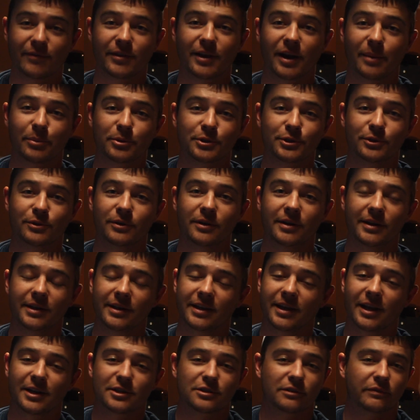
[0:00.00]
the opportunity to
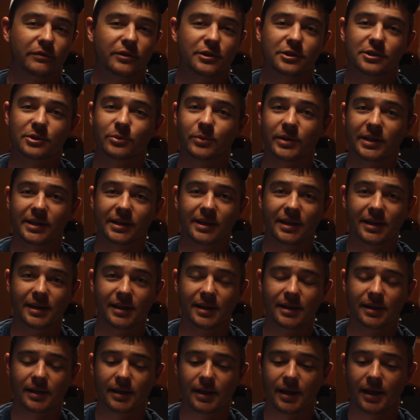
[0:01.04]
catch the fish that we
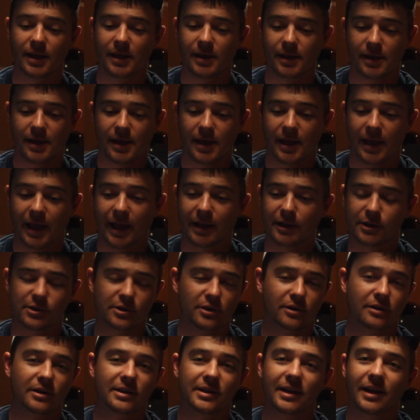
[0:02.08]
did, and to
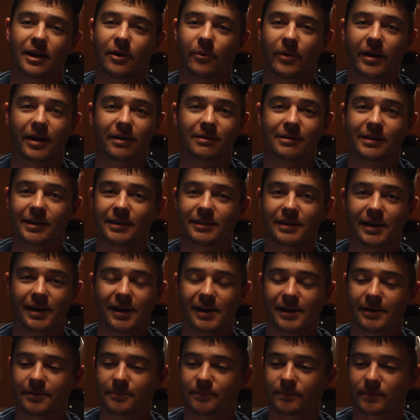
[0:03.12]
turn a day around like
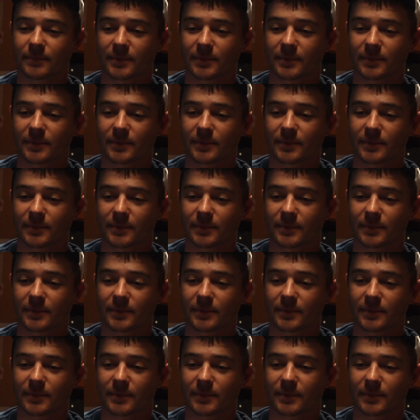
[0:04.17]
that.